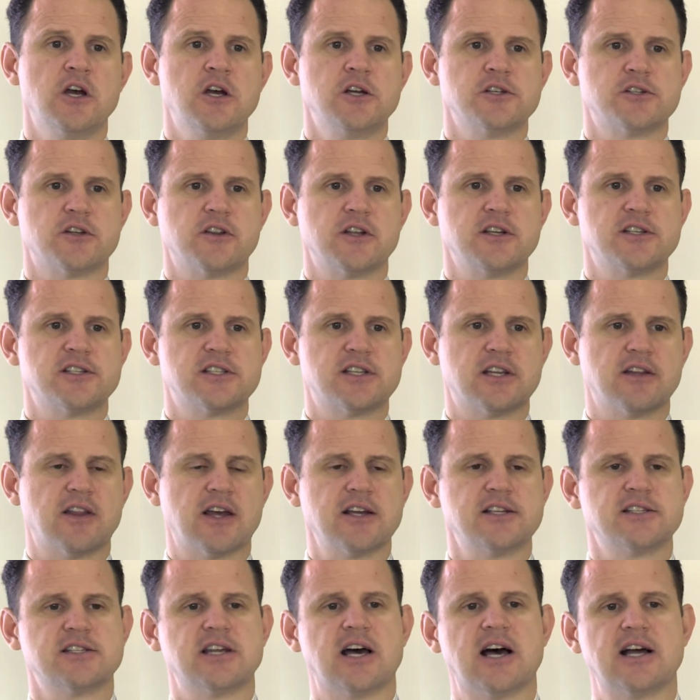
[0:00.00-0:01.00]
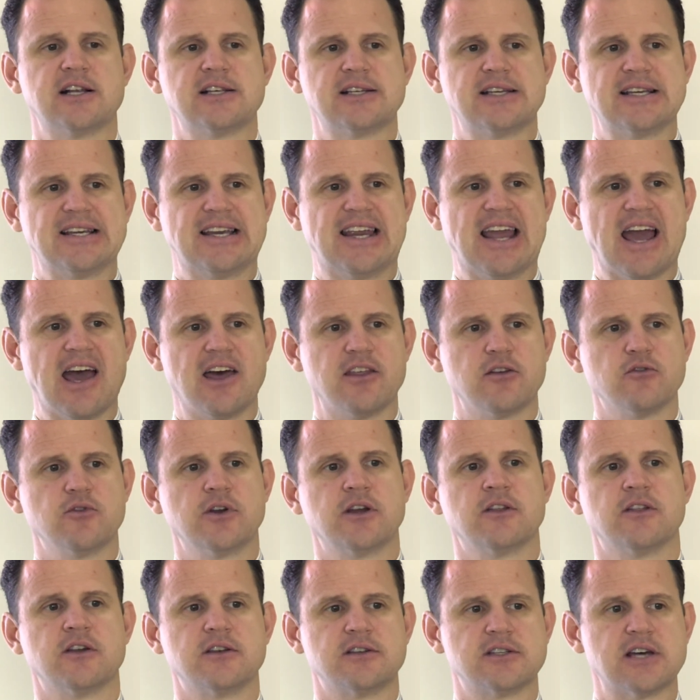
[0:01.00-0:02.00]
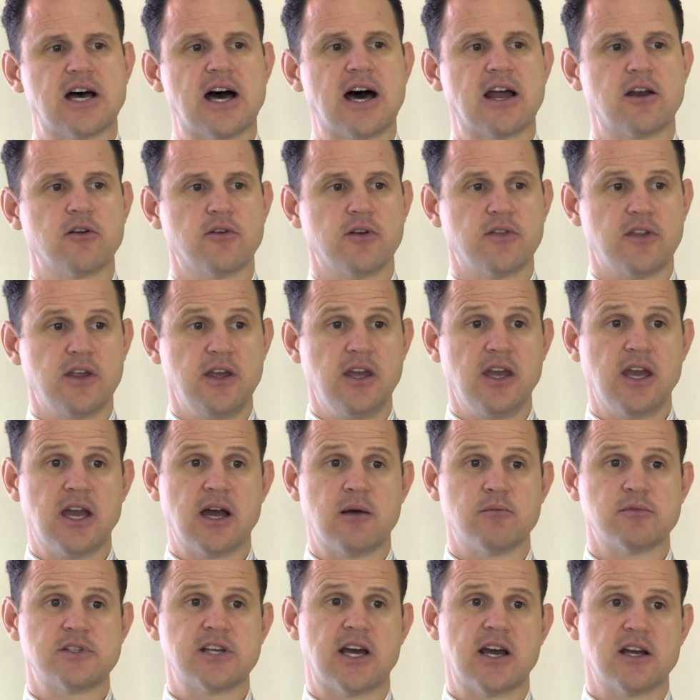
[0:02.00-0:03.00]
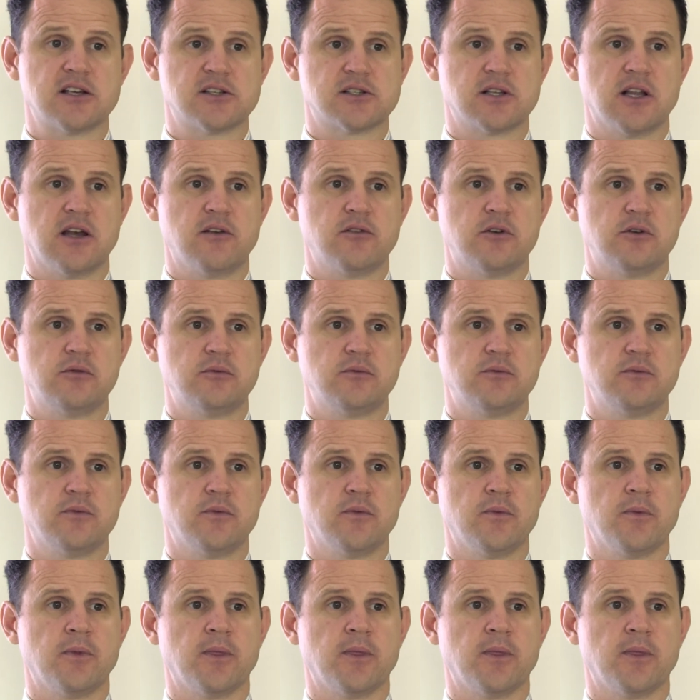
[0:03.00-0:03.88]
So they start gathering the data at the income tax level,